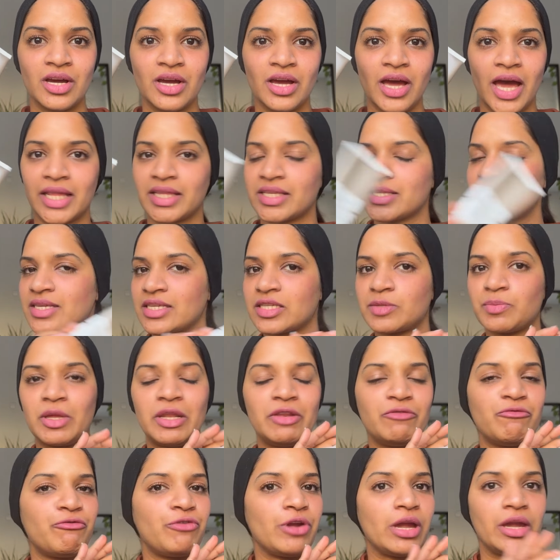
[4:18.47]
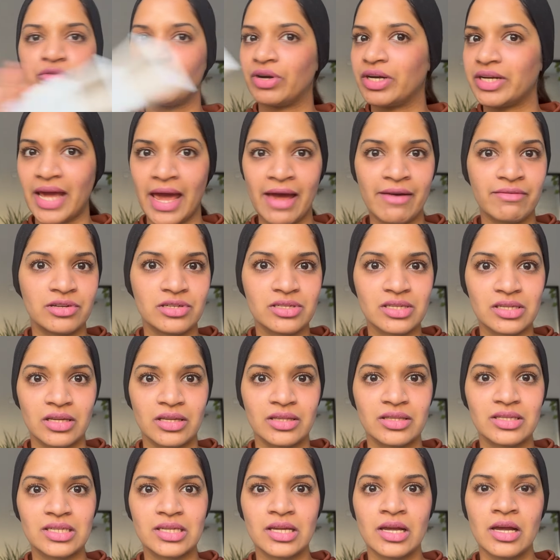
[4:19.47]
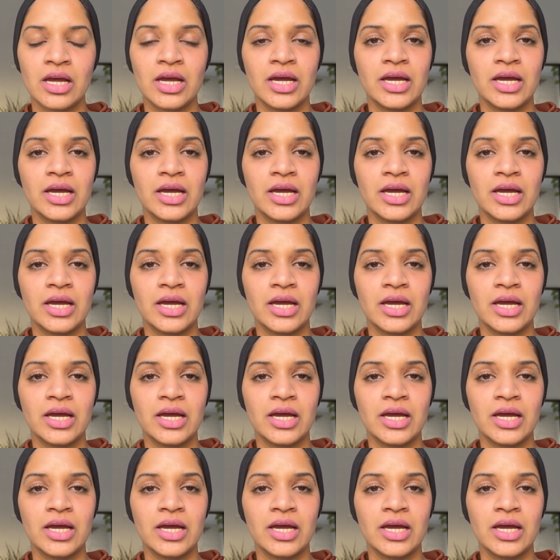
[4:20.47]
and this has been favorite ever since.